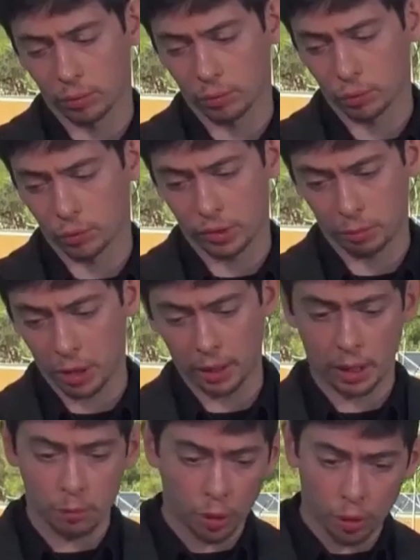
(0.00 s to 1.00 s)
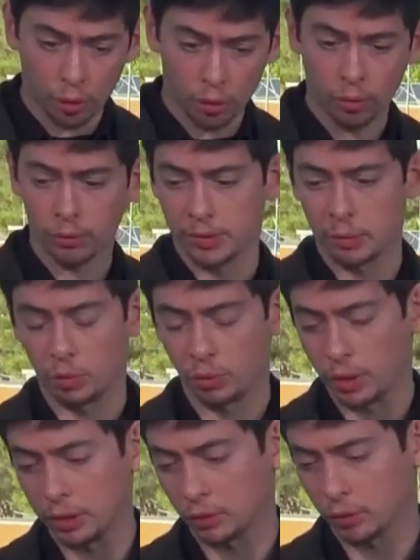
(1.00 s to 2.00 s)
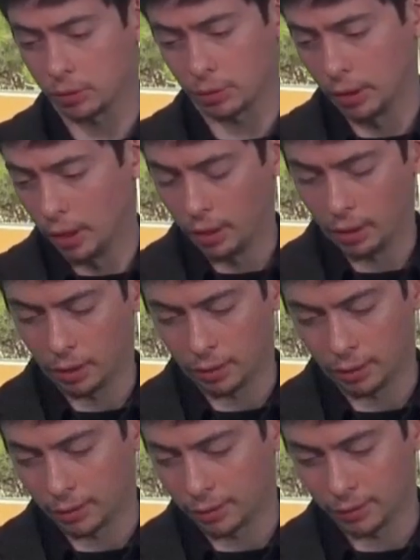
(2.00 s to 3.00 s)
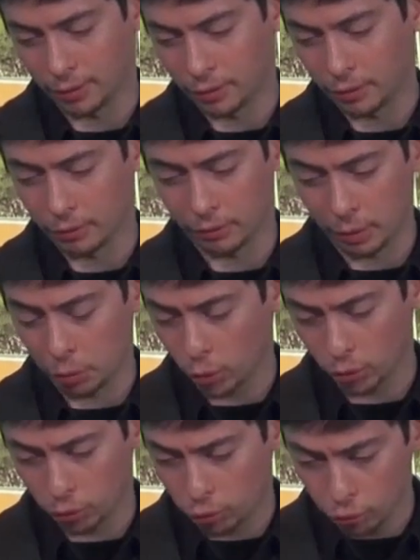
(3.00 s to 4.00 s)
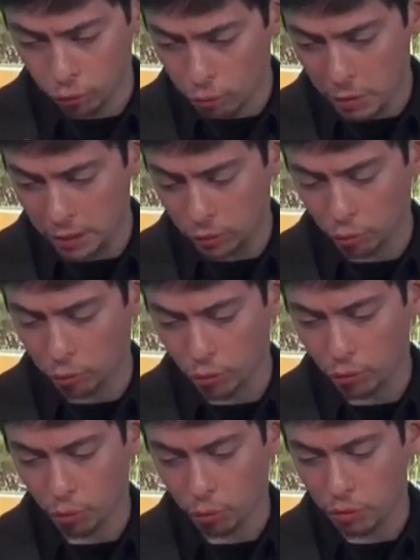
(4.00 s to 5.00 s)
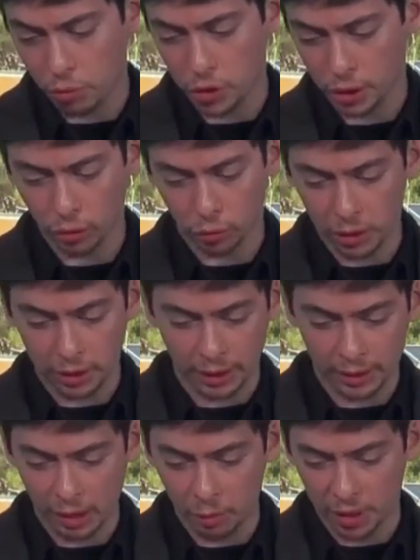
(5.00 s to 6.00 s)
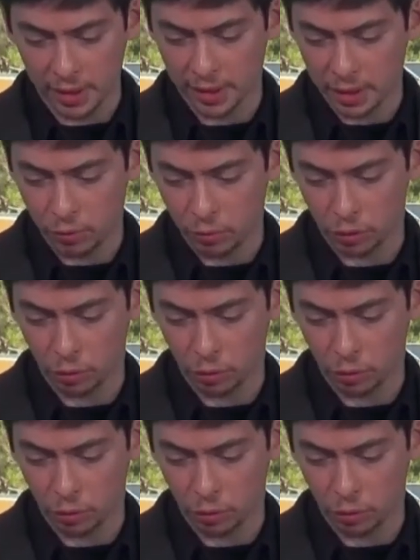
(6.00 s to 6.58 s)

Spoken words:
or a slightly larger one. Ontologies can be made regarding objects, regarding work processes, well,